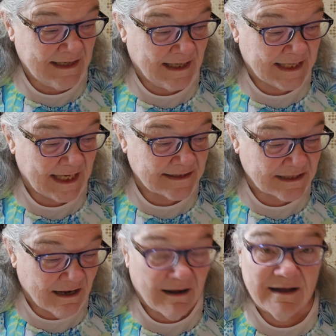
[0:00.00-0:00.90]

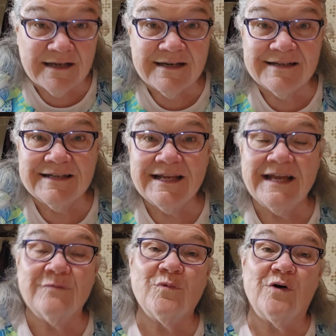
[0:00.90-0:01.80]
against God
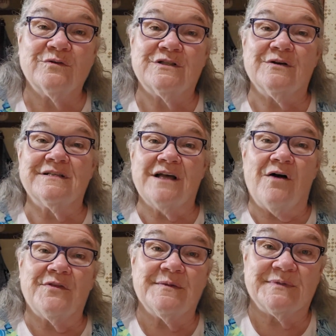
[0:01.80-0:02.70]
and wanting to
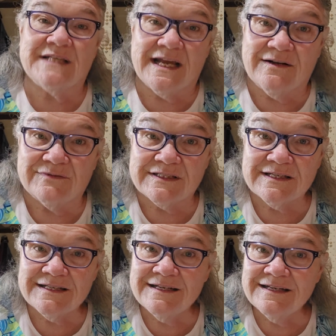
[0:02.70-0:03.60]
exalt themselves.
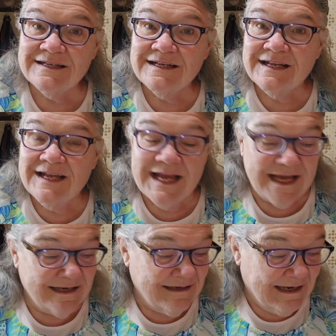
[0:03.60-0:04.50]

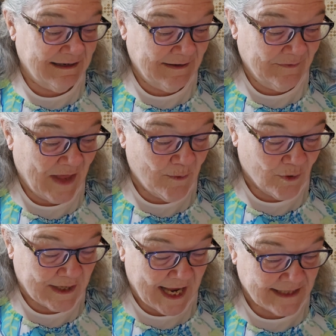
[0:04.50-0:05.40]
And they
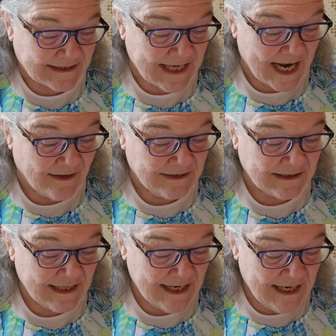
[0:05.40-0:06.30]
were cast out.
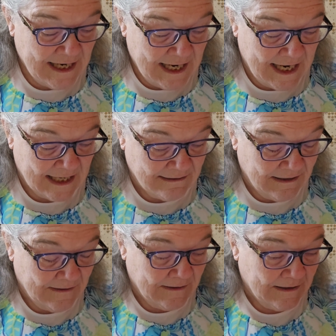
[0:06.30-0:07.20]
And
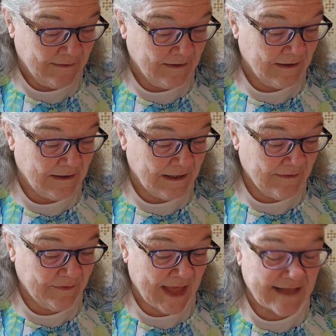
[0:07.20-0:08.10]

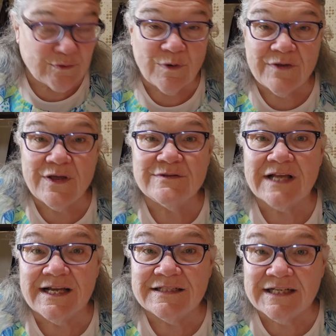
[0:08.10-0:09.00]
that's where those
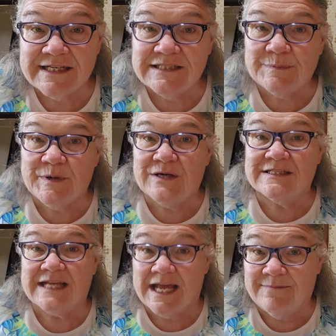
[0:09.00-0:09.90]
unclean
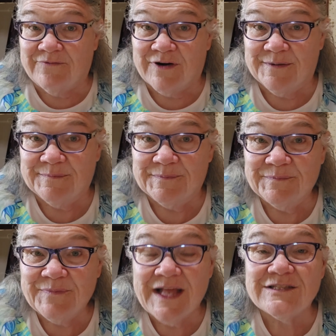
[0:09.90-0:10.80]
spirits came from.
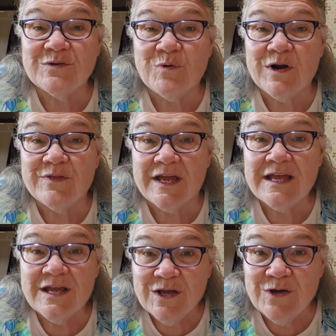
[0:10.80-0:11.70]
That's who
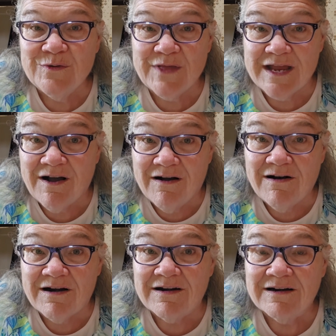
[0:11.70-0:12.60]
they
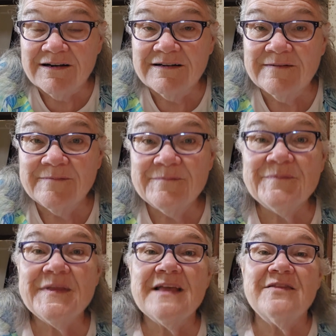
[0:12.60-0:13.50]
are.
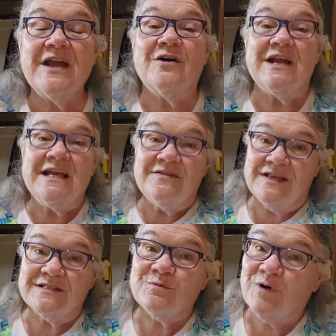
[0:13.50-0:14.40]
They're in
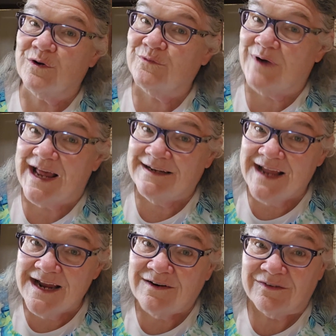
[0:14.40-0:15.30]
this world right
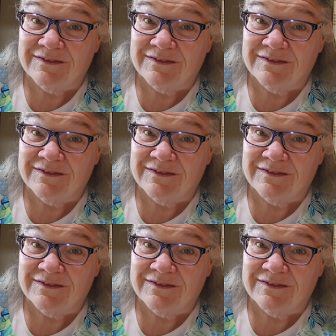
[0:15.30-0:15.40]
now.